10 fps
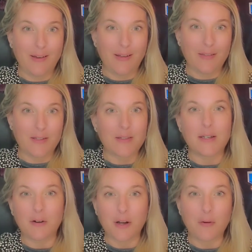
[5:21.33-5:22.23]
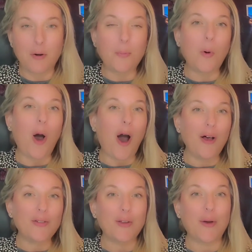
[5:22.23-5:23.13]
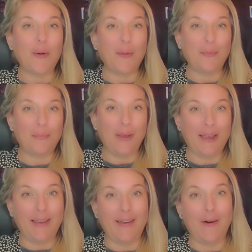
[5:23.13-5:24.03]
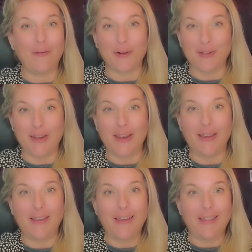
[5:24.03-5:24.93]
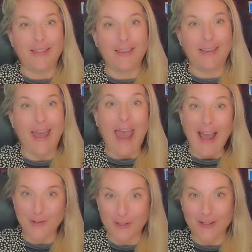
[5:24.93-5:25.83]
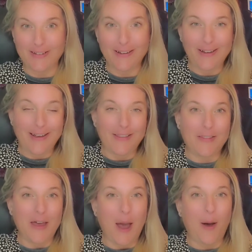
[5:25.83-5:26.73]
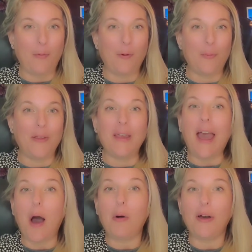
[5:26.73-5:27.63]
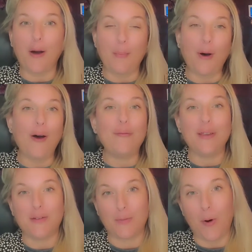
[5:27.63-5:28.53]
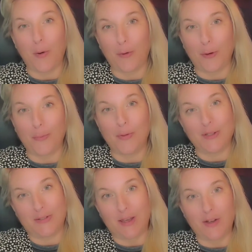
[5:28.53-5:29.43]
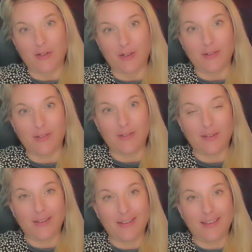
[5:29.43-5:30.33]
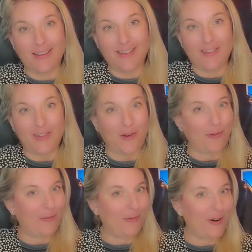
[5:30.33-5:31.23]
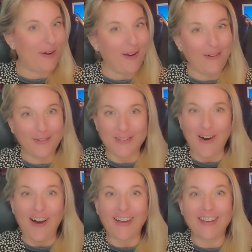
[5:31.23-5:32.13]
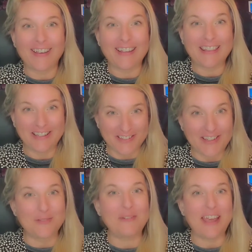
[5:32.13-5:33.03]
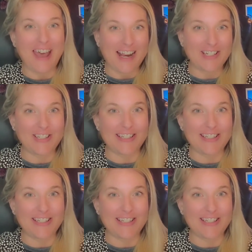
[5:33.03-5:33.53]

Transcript: The steering group will also be overseeing the action that will be the outcome of these small group discussions. So we're not all talk, there's going to be action.